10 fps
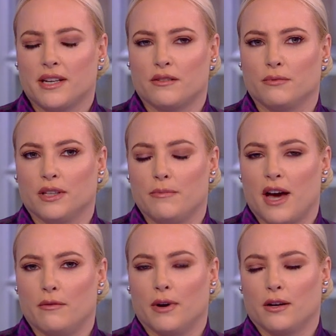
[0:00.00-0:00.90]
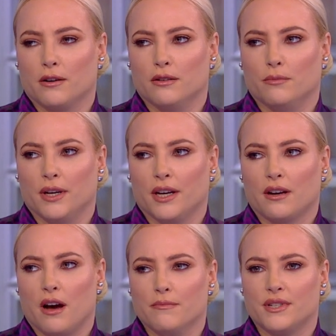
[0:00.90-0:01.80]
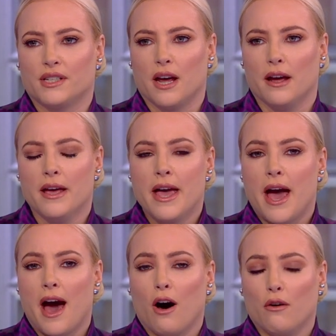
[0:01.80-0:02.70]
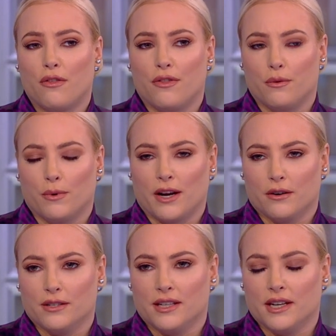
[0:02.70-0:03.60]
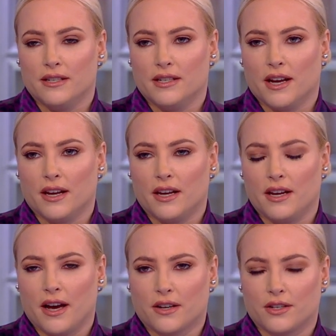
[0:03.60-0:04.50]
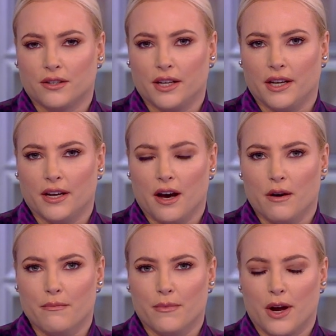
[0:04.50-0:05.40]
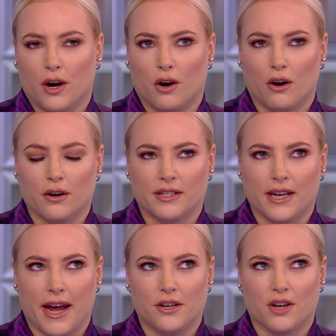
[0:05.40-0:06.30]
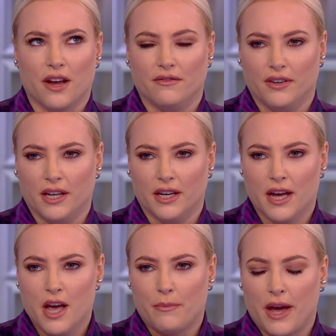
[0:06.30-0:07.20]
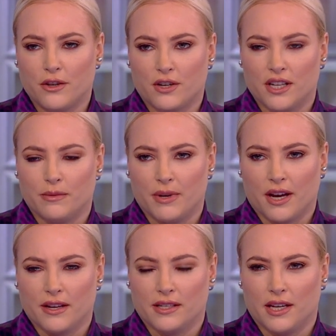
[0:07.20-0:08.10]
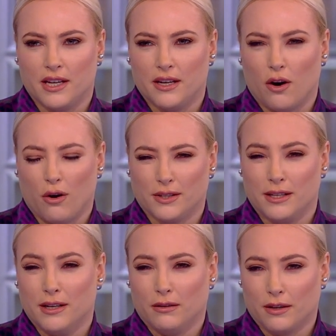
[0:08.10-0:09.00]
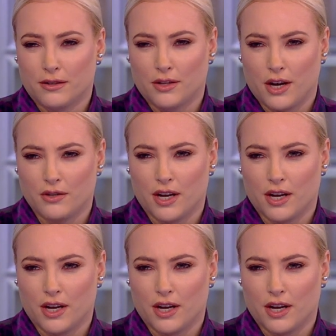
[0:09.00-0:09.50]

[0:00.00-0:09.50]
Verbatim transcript: has a really bad record when it um, comes yeah, to yeah. health records in Indiana. He actually um, hurt H I V patients because he halted needle exchanges.